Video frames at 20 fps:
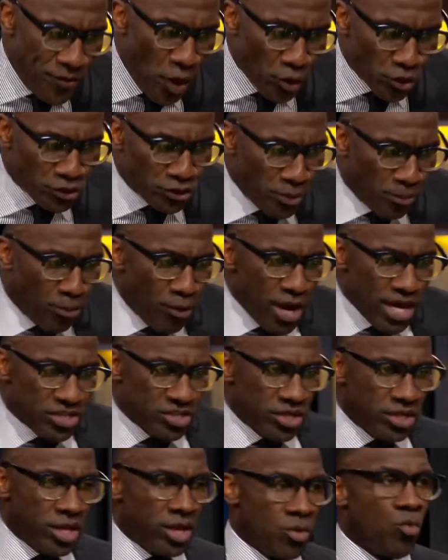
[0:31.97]
voter
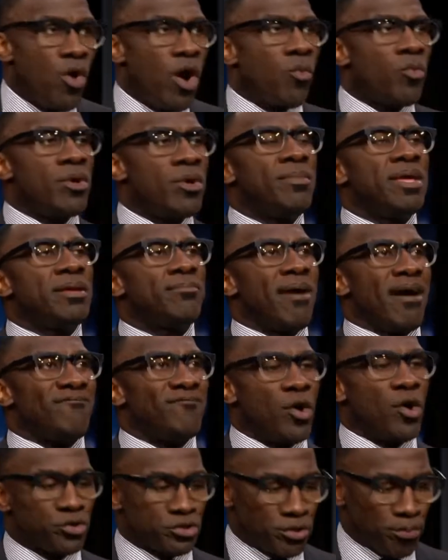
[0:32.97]
suppression, and what we mean by
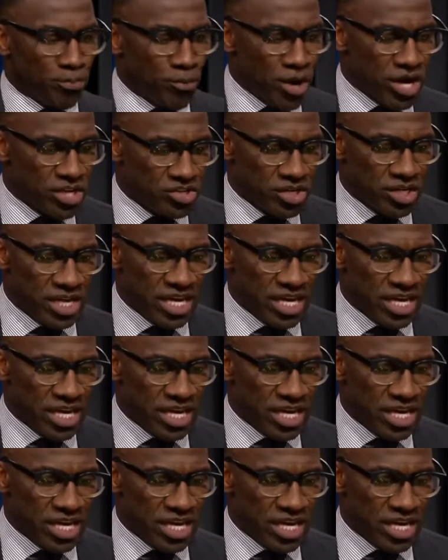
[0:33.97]
voter suppression